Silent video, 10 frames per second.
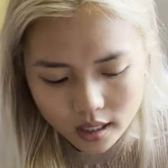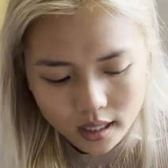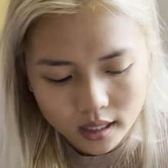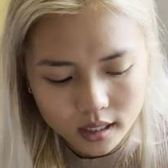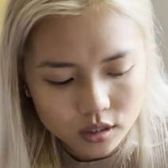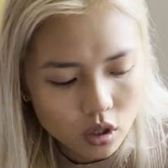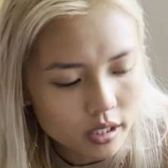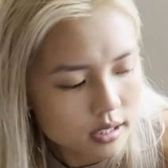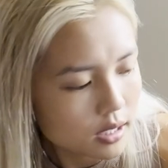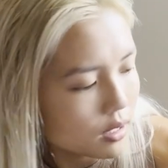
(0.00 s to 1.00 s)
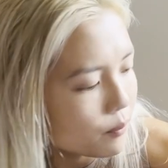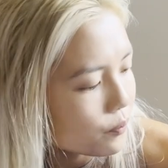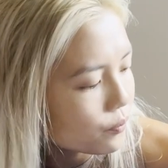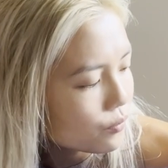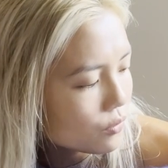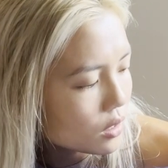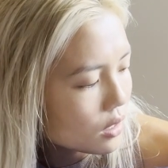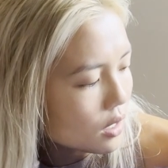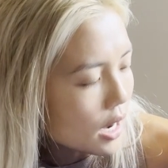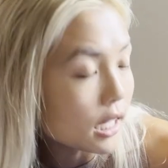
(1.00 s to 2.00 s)
And honestly,
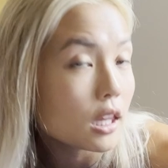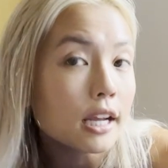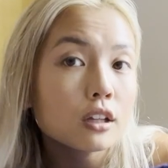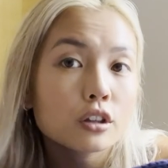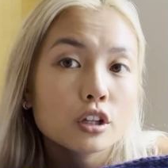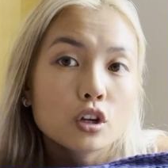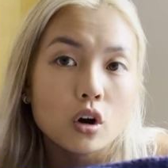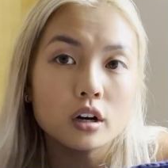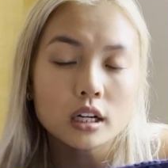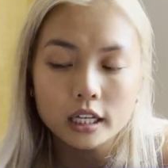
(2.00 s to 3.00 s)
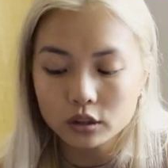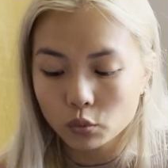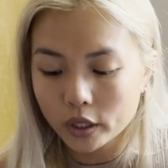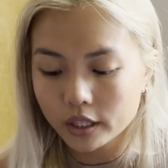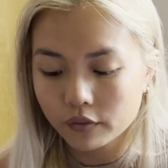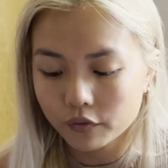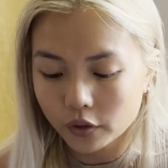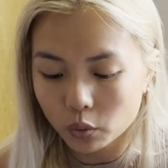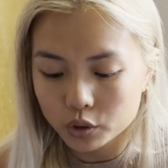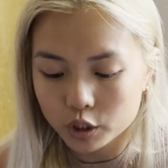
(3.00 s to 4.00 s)
I like the yarn. I like the way that it
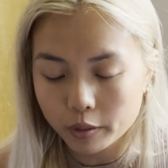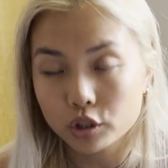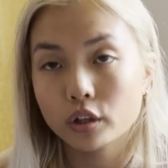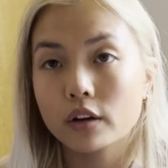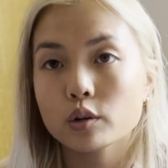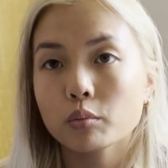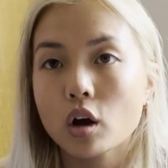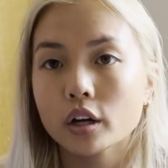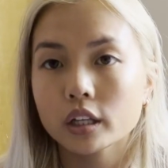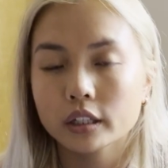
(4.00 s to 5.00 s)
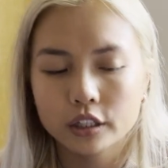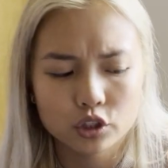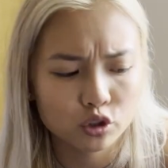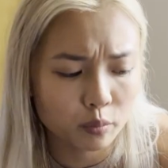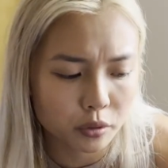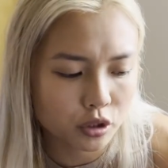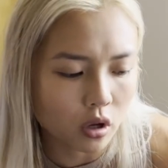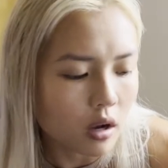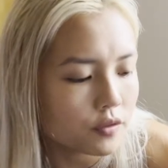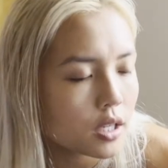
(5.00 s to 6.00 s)
feels, especially after blocking. Like it's super
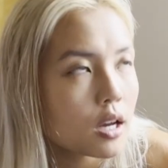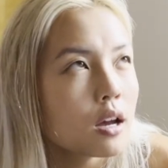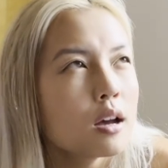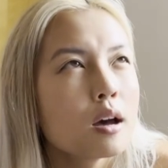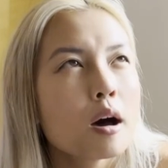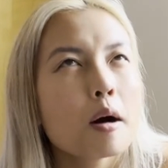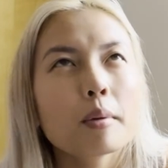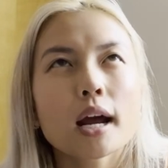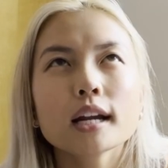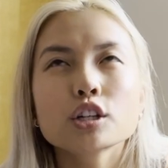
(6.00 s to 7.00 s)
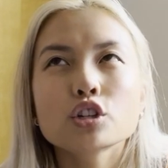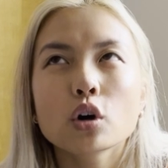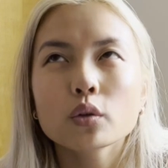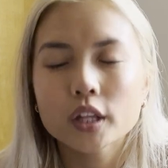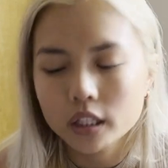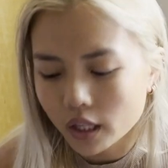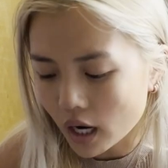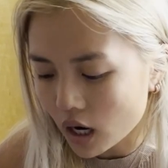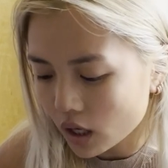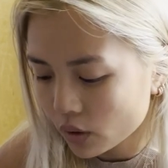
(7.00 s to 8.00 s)
soft. But I don't think that
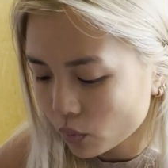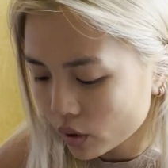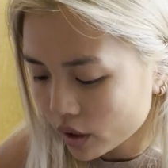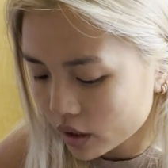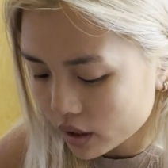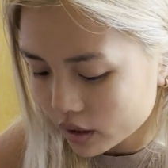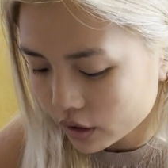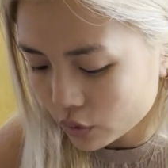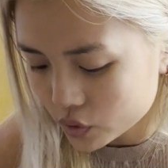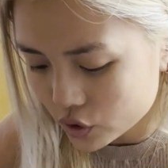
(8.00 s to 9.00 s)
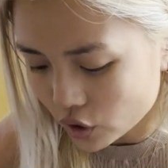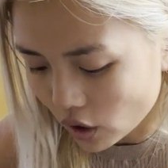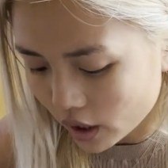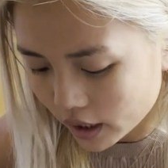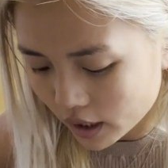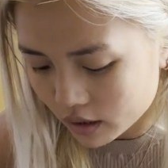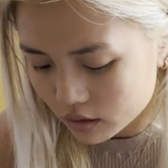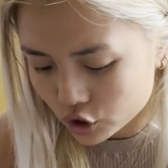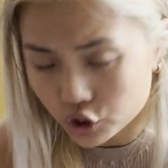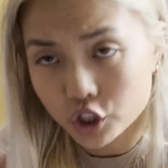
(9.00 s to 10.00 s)
I would use this yarn again,
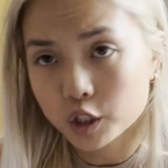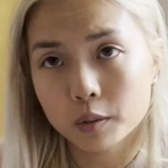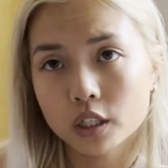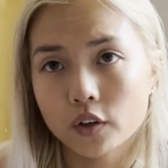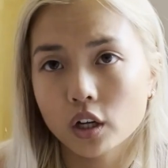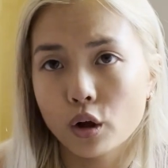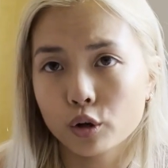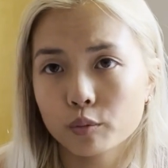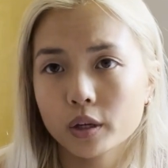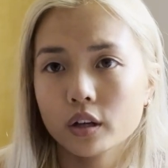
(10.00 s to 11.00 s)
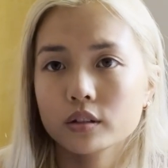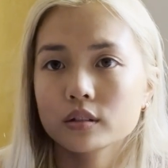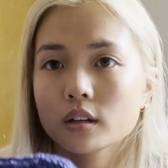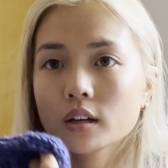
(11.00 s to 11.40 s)
just this specific color, because